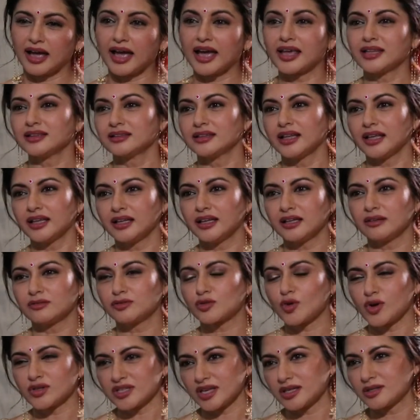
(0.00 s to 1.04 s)
And then of
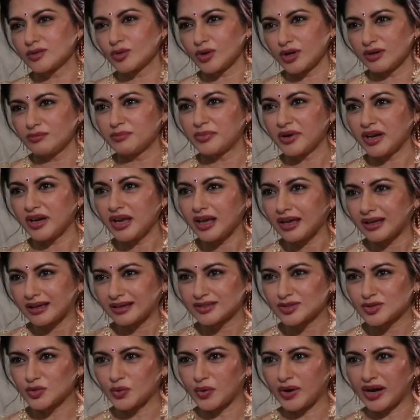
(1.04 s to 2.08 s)
course I took a break,
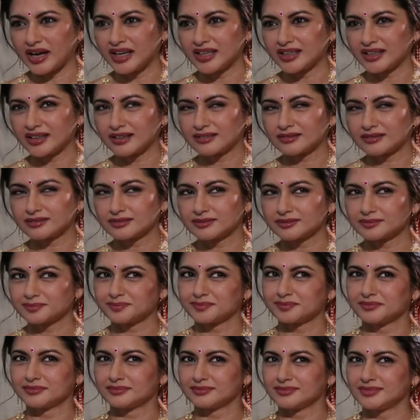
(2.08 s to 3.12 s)
so I
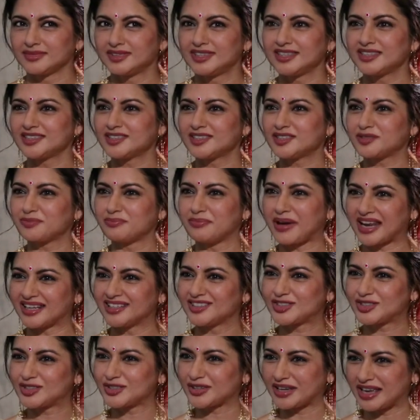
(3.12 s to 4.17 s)
didn't
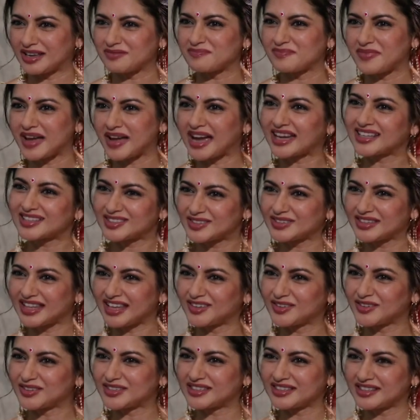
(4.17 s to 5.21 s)
manage to get back to
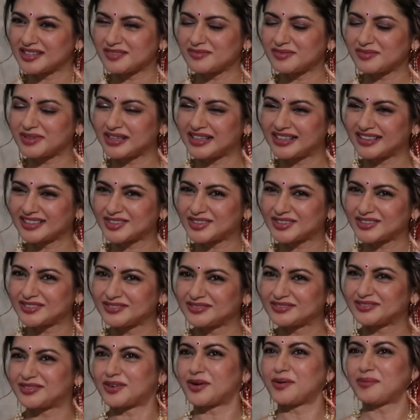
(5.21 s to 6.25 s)
Telugu cinema
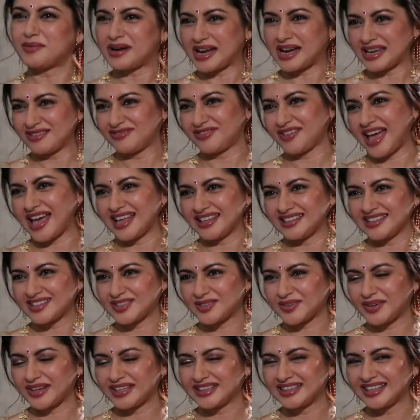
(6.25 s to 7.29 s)
for my fans.
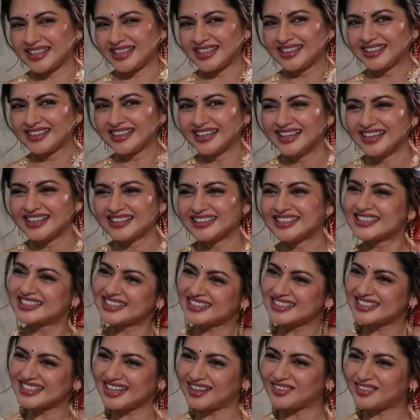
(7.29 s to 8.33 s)
So I think this
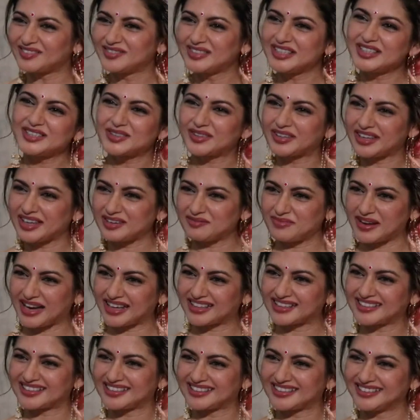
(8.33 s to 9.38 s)
is lovely to get back.